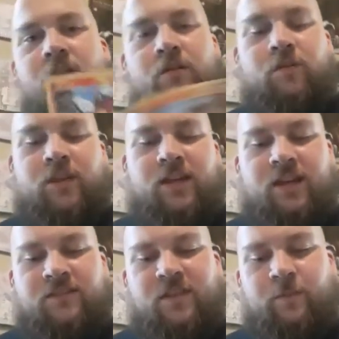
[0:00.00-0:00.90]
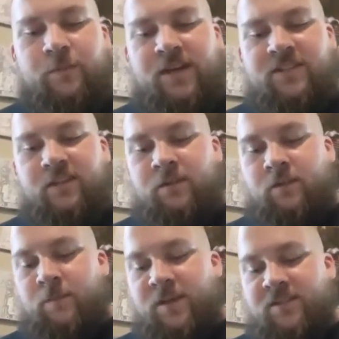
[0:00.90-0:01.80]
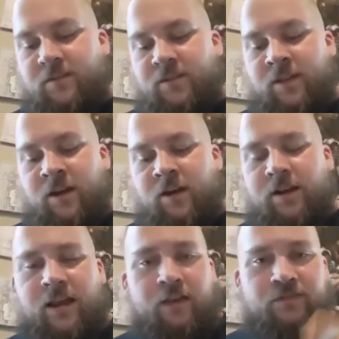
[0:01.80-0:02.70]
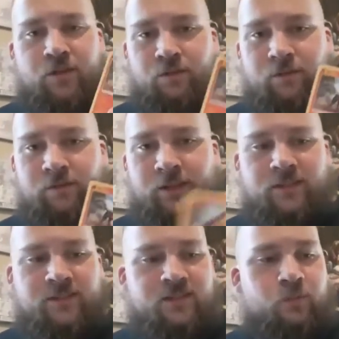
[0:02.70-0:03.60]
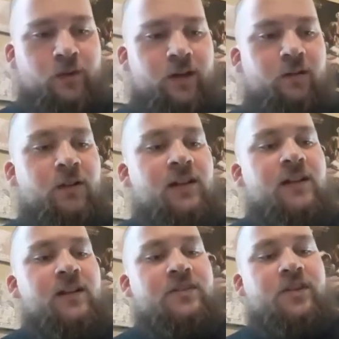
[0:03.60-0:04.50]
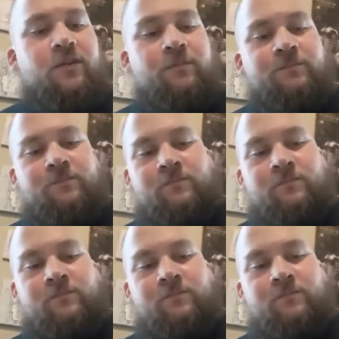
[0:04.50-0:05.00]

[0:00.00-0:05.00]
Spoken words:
really kind of simple, basic there. And I have two of Littens as well. So